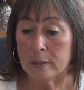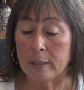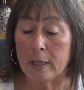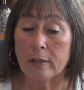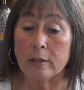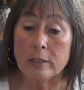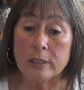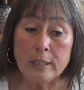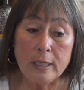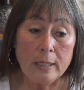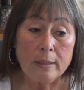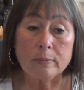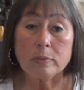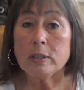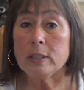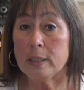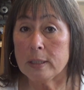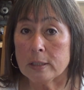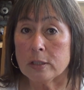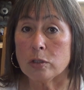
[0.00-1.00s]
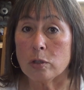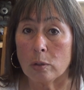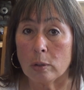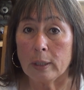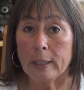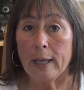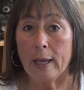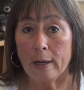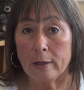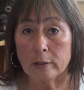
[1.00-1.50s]
Now the DMC is
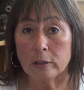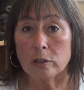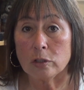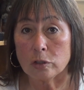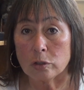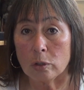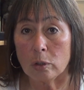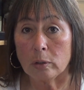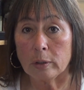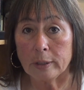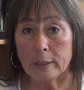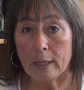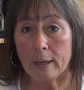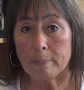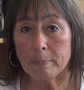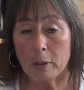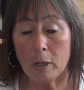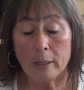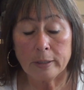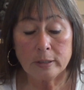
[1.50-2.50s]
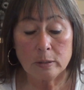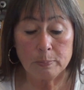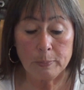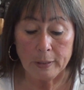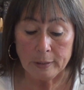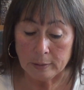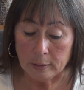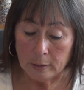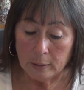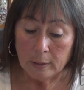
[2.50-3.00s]
totally out of control in that box,
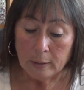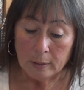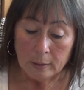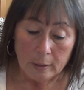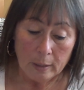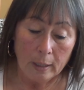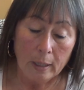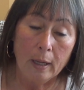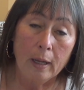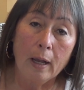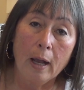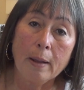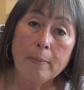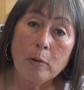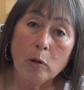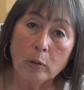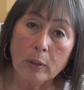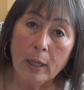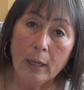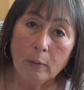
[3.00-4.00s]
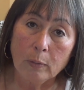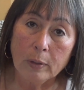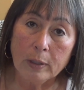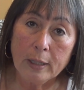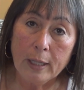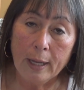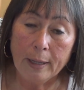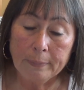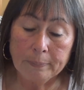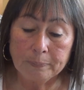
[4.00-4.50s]
but I'm okay with
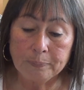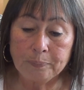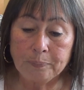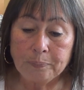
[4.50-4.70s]
that.